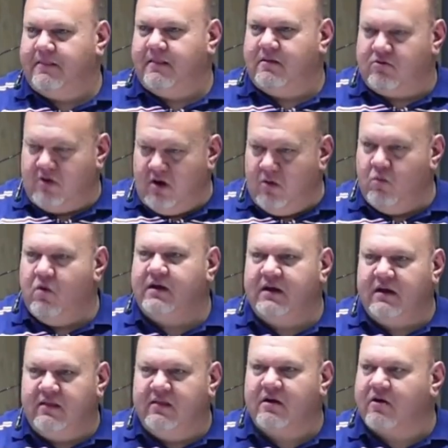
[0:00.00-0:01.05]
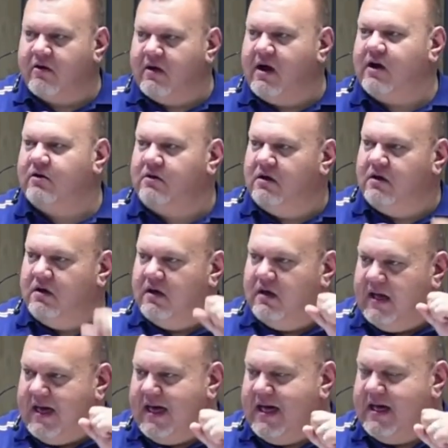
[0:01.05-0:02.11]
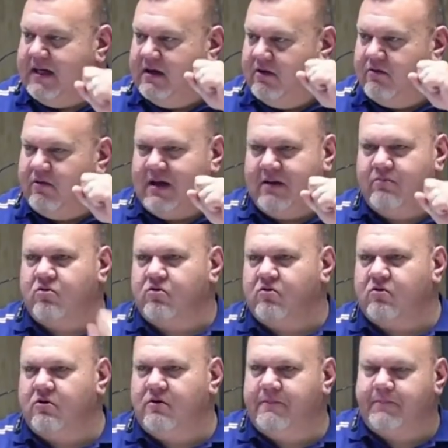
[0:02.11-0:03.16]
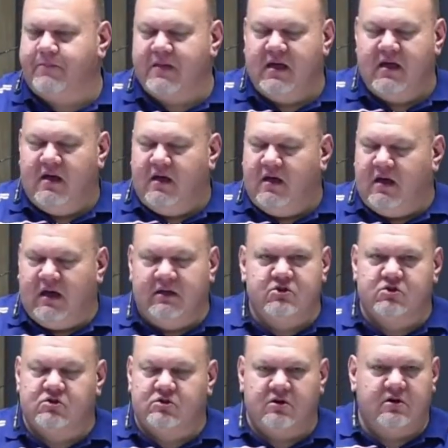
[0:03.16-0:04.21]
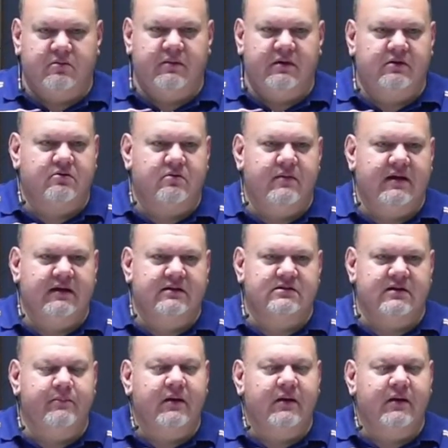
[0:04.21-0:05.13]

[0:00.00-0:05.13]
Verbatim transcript: Someone in the crowd had a ram's horn. It stirred me tremendously.